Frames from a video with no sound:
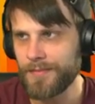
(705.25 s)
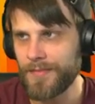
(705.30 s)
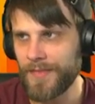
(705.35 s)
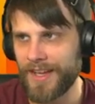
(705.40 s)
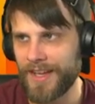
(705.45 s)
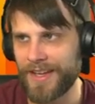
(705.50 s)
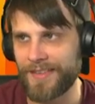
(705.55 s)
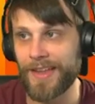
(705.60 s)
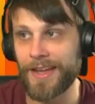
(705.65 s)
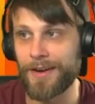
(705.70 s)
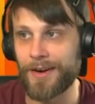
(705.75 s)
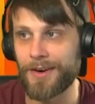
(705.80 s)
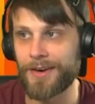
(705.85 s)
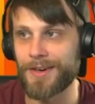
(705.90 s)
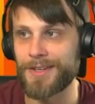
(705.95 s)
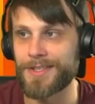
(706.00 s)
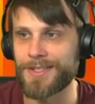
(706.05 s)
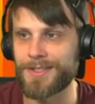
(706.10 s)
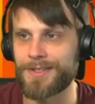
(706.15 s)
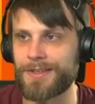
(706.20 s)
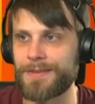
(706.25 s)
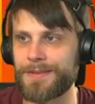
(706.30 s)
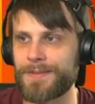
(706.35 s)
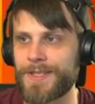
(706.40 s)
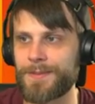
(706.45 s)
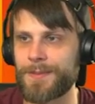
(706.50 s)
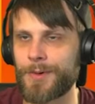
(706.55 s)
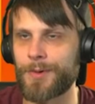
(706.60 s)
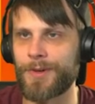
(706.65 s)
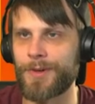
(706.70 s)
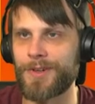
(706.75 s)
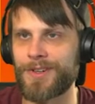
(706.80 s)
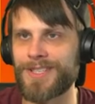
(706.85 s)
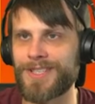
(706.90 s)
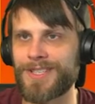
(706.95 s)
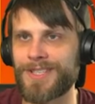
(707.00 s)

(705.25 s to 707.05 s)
And they are a stream supporter, so I